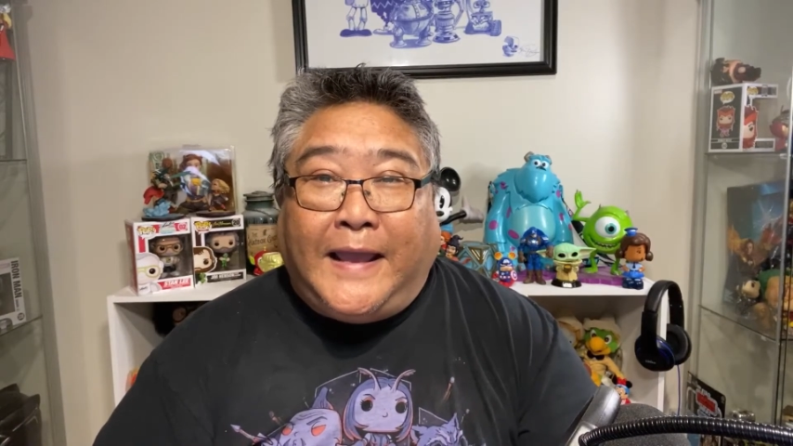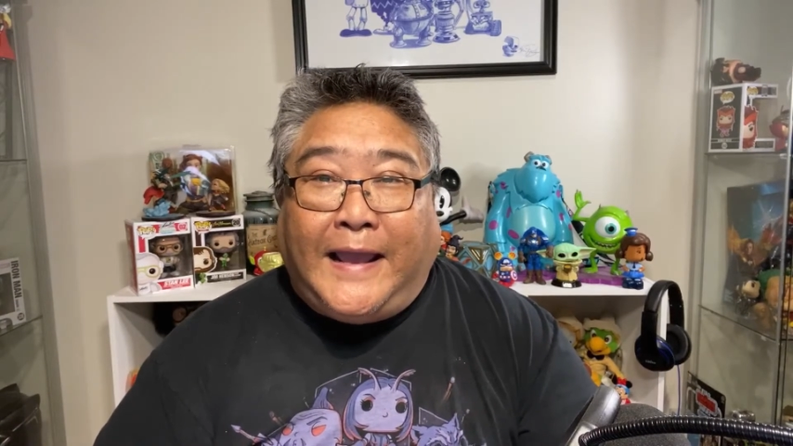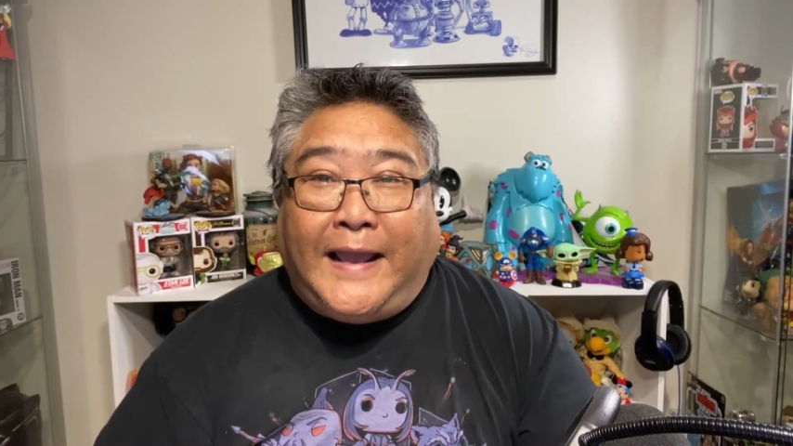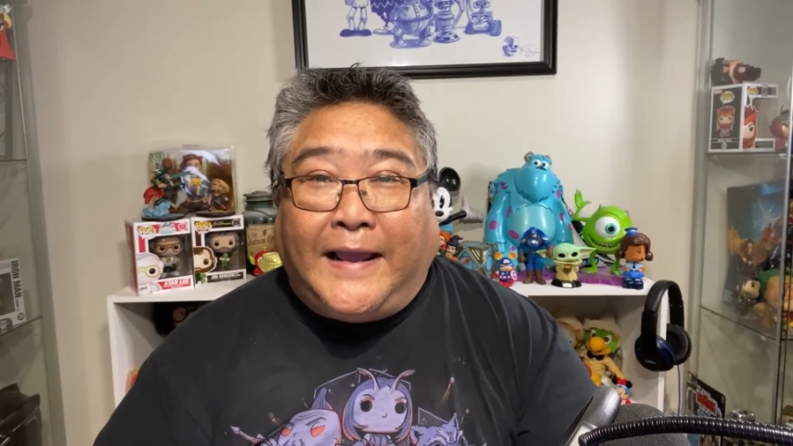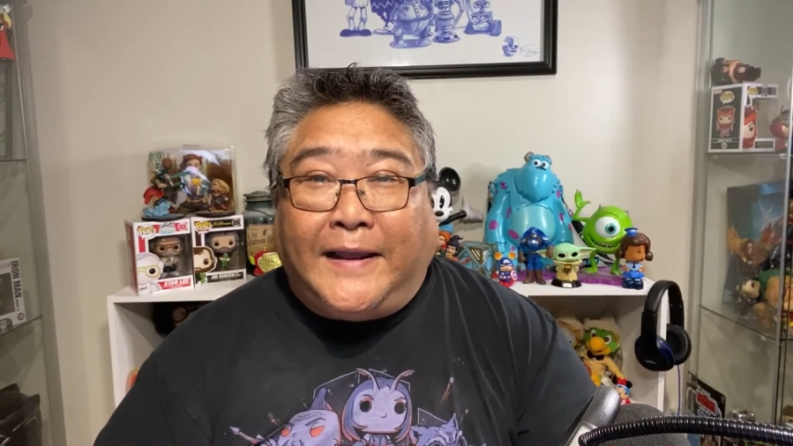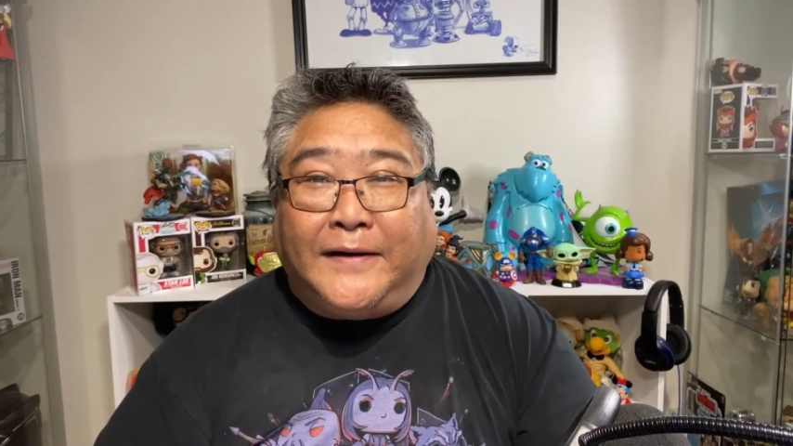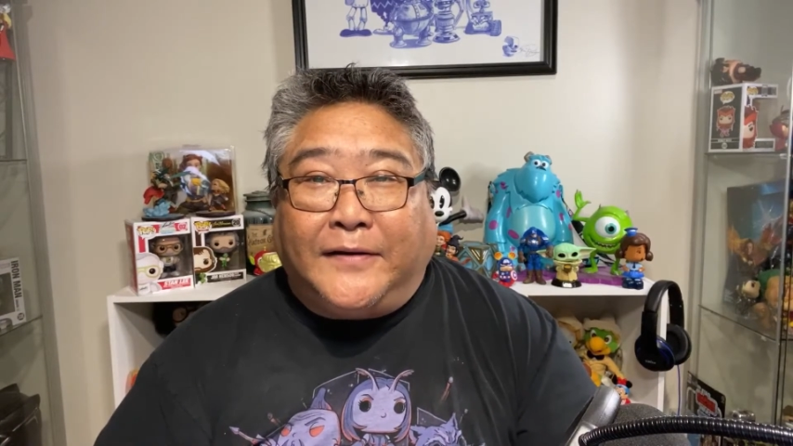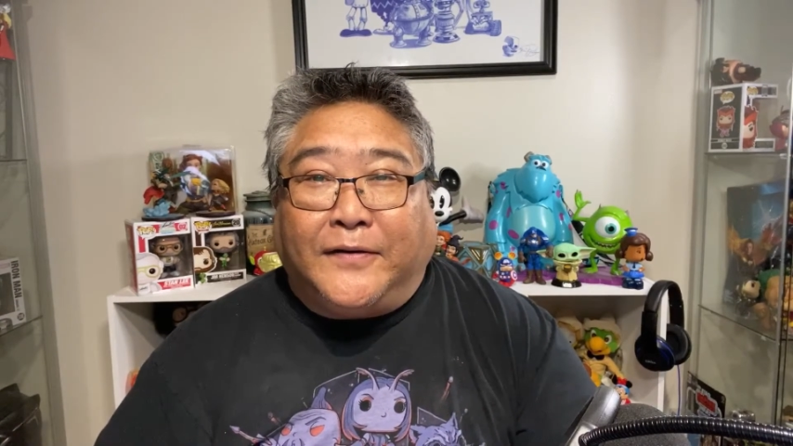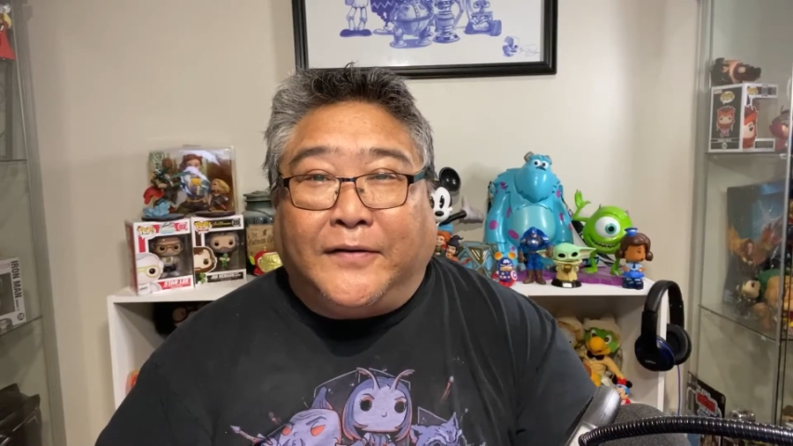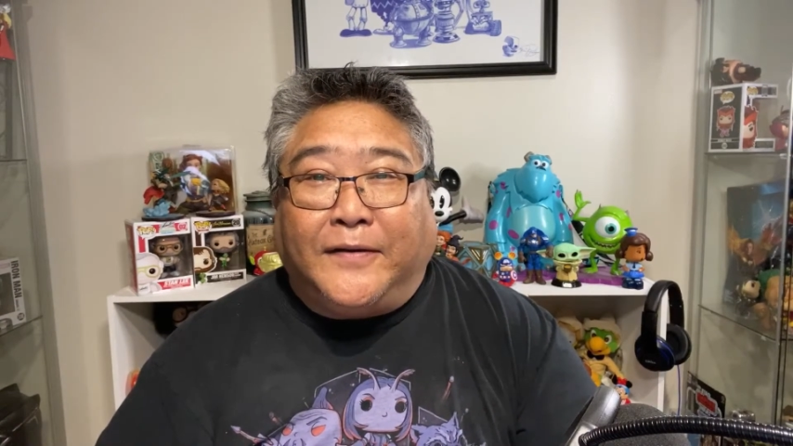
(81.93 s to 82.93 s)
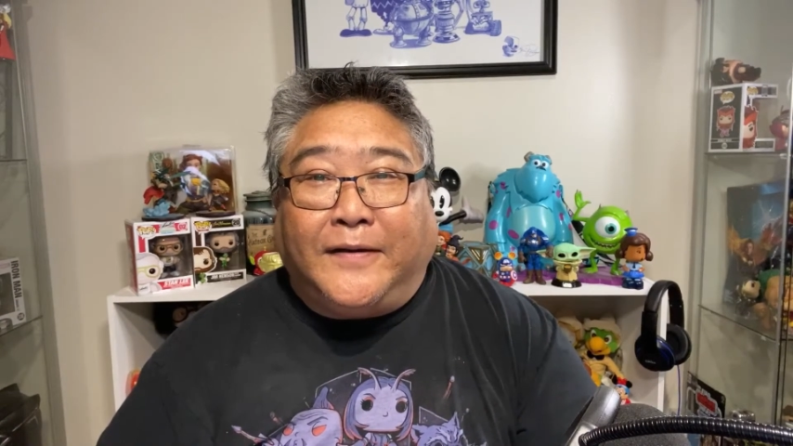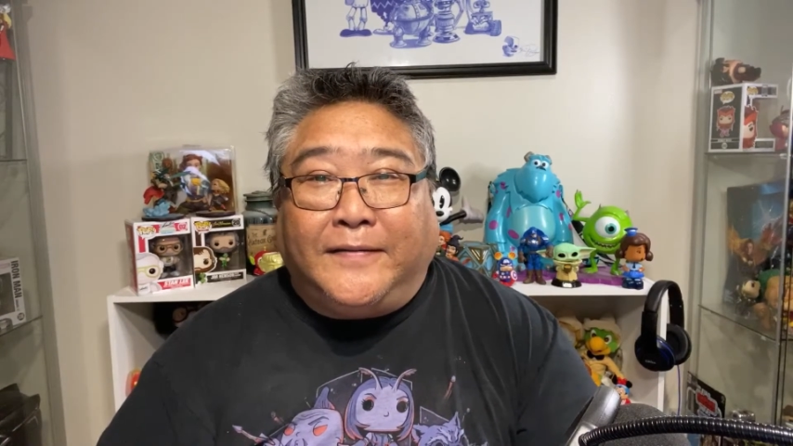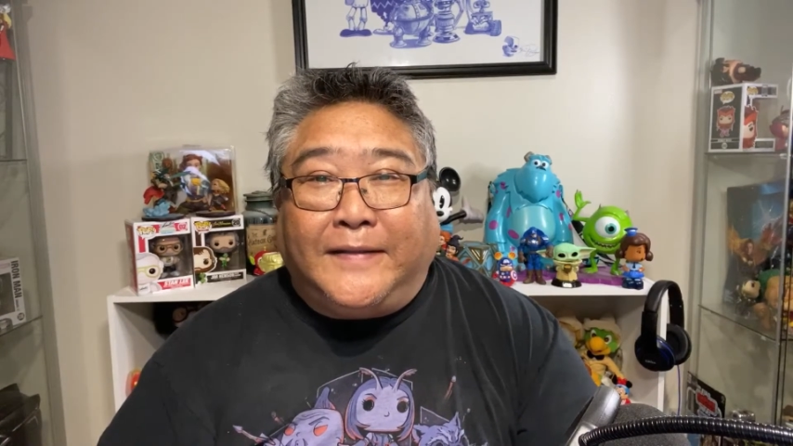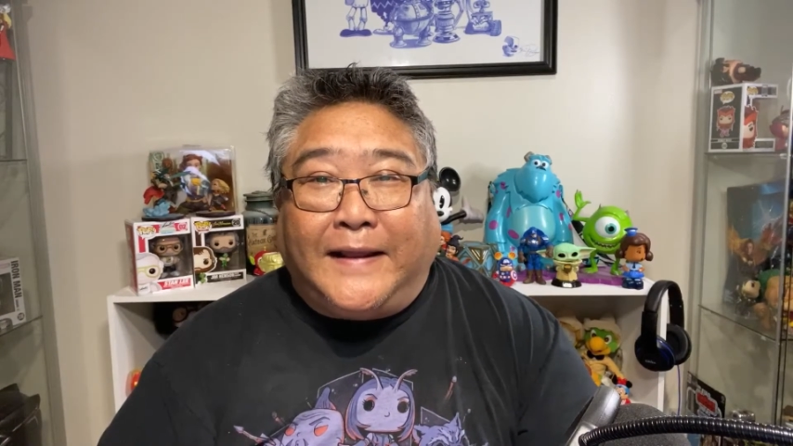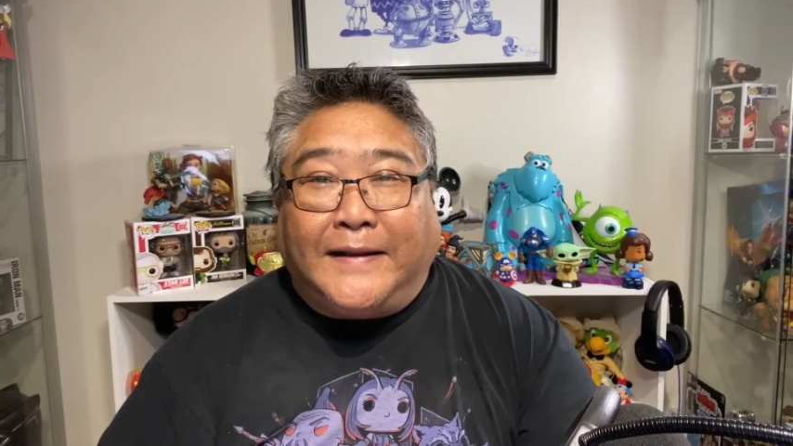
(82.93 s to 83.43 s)
and
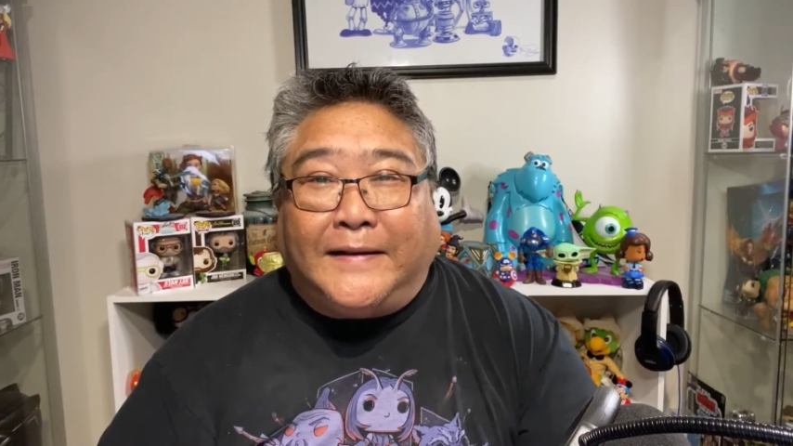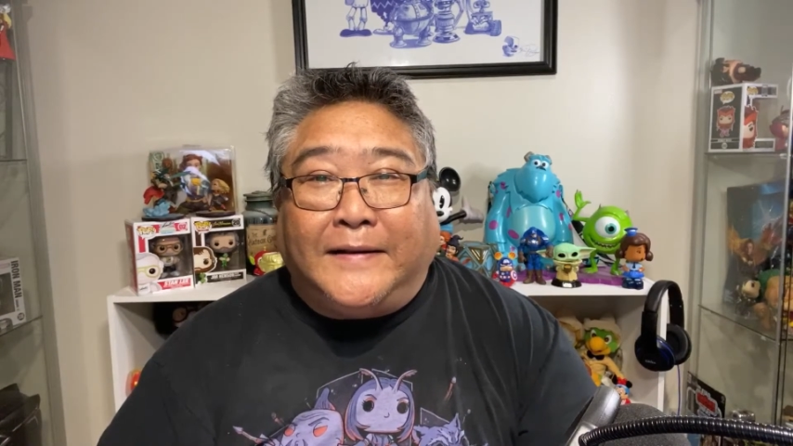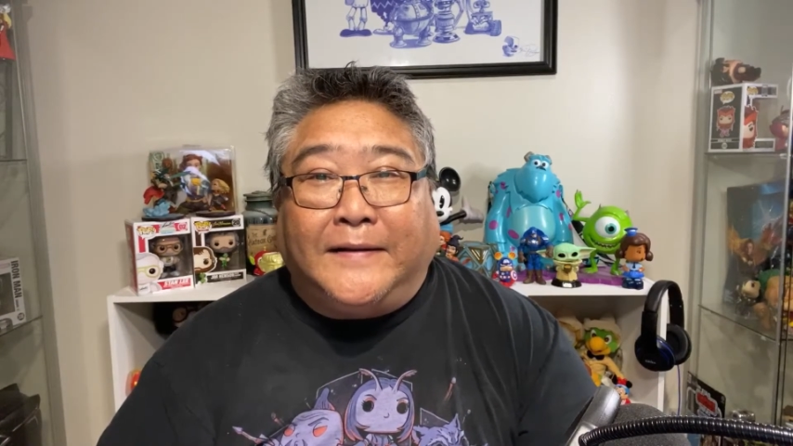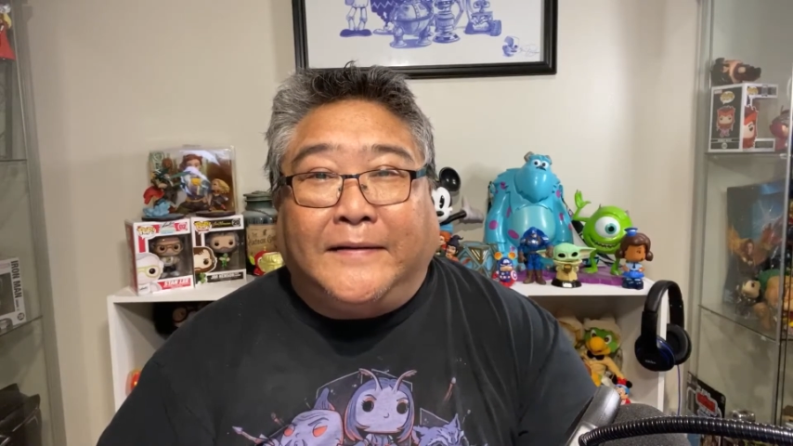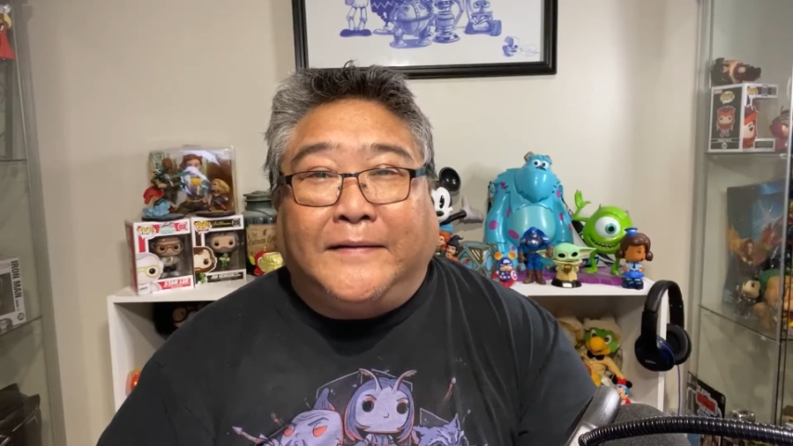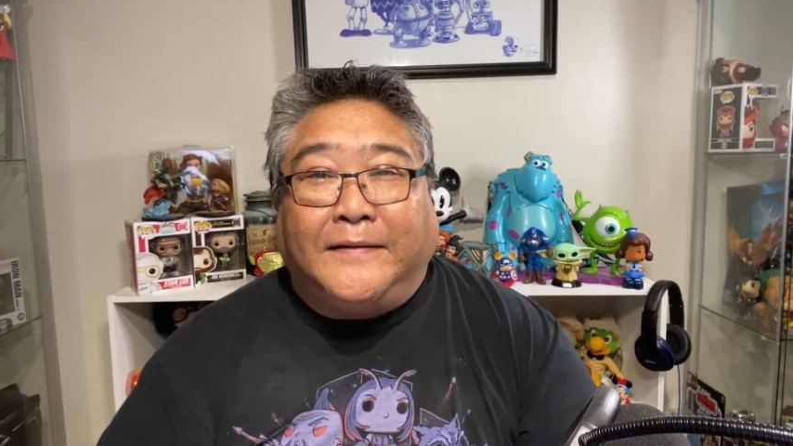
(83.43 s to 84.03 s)
then